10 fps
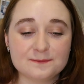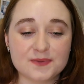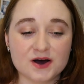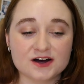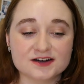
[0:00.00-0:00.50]

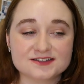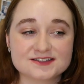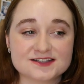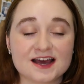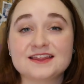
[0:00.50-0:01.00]

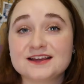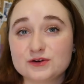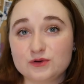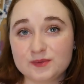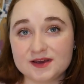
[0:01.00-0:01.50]
but I think
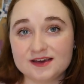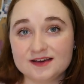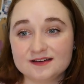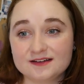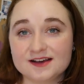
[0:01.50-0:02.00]
it will
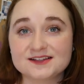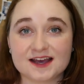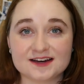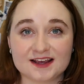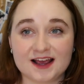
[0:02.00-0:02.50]
be
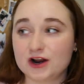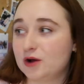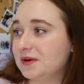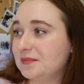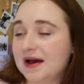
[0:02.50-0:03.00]
exciting and
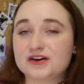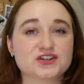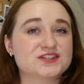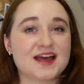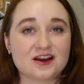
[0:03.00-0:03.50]
I'll be better
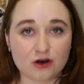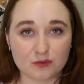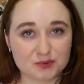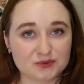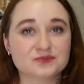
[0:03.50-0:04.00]
set
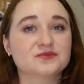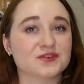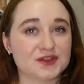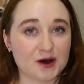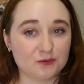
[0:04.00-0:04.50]
up
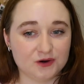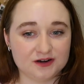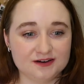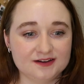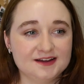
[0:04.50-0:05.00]
for that one.